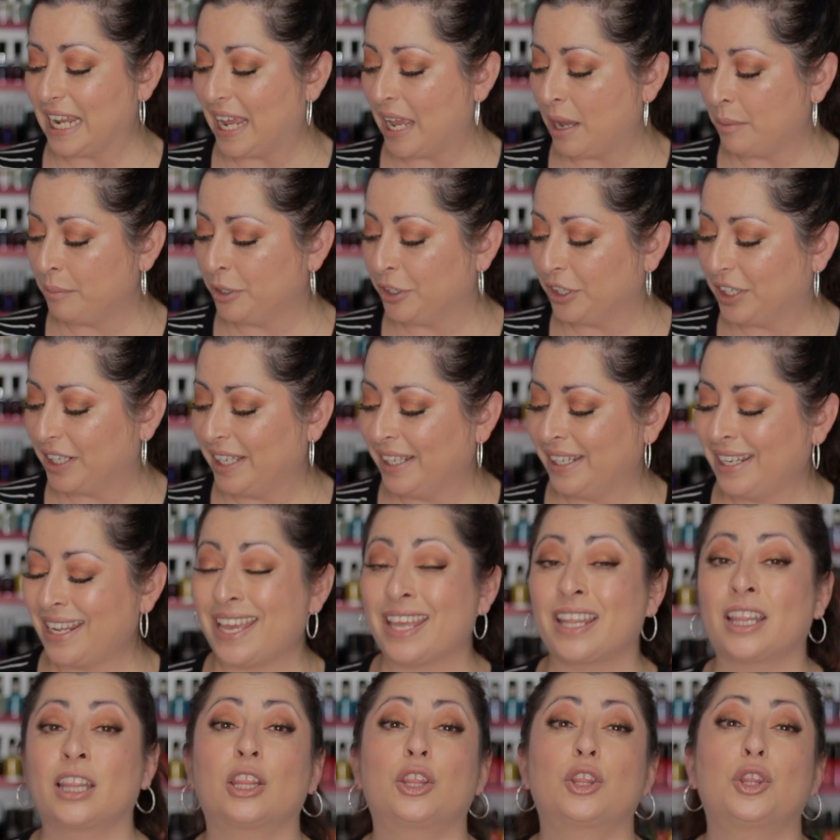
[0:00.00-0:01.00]
American
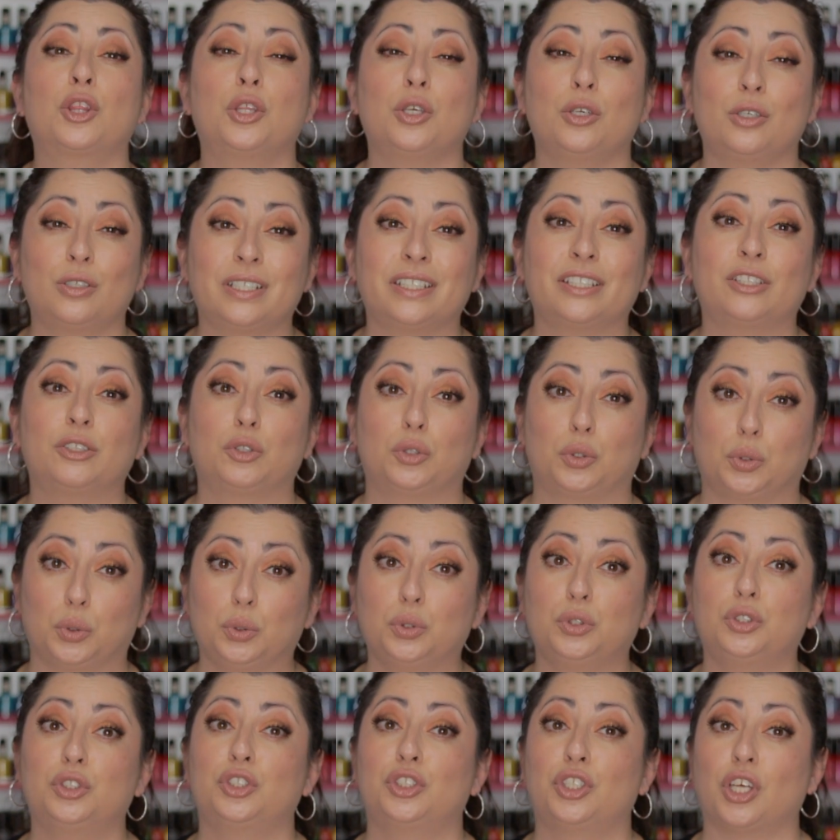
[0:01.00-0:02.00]
and
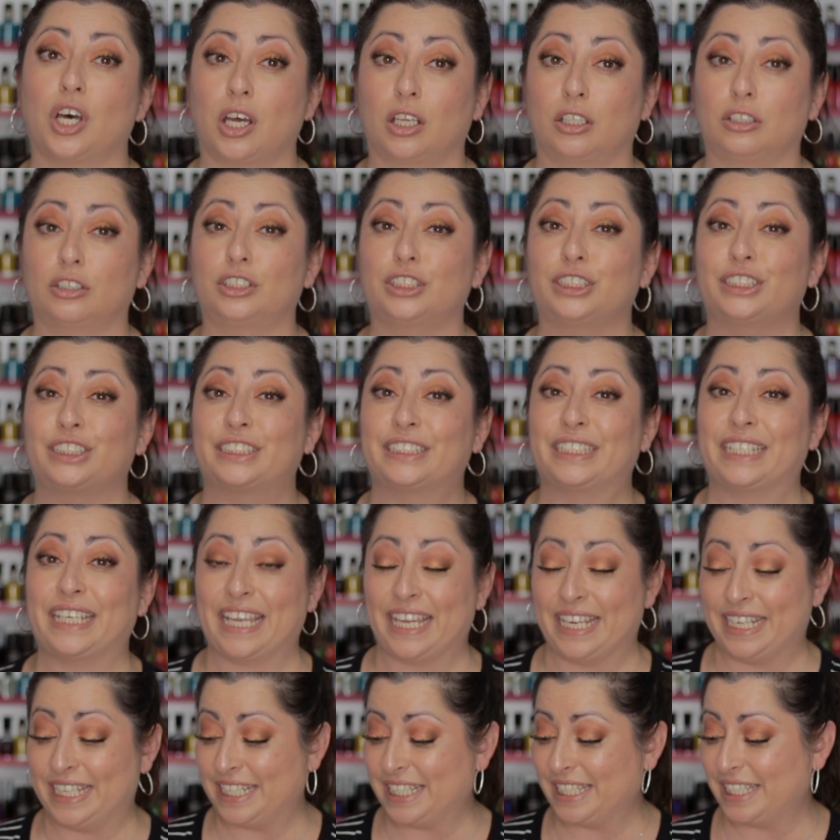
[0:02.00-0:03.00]
$32
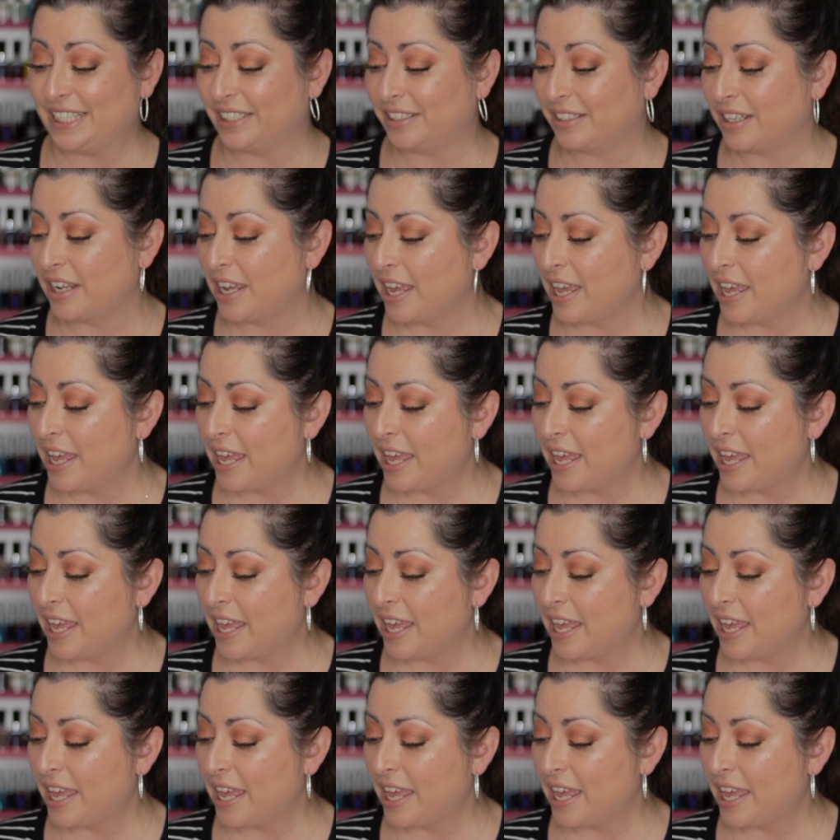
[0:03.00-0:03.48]
Canadian.